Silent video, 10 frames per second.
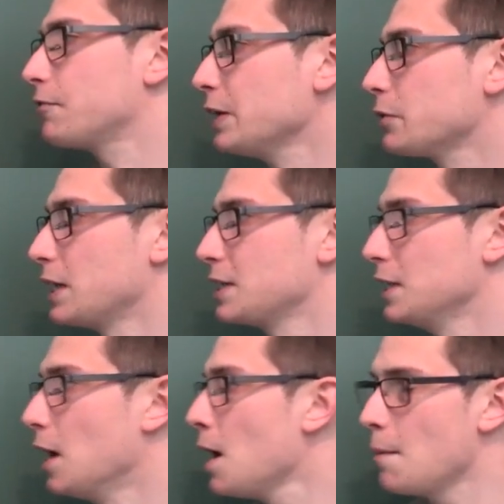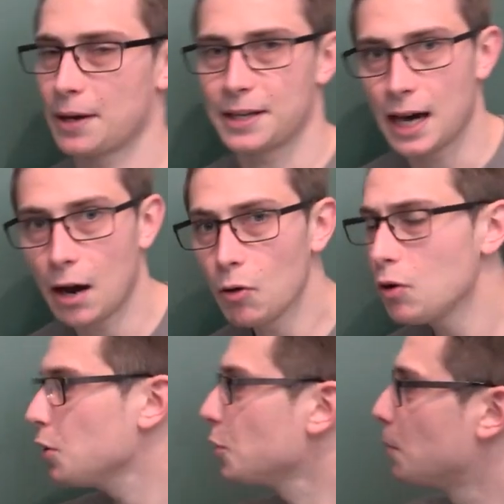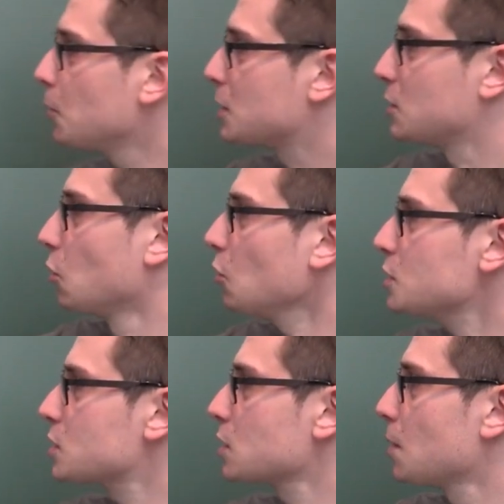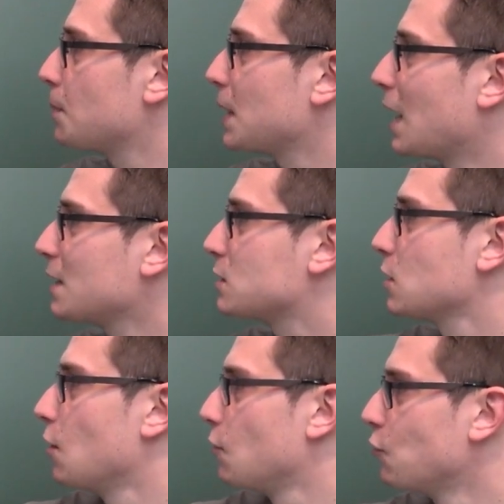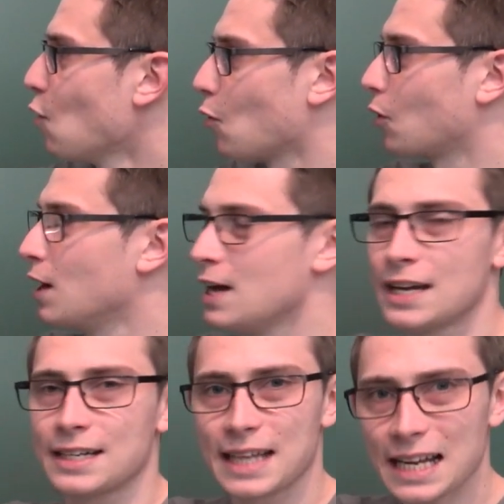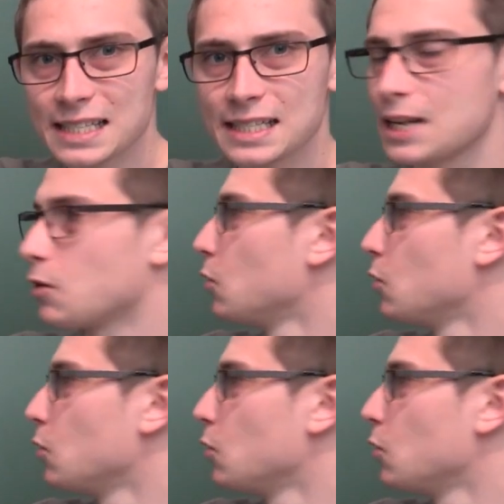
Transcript: thing right here, but now you put the dots behind the four. Doesn't that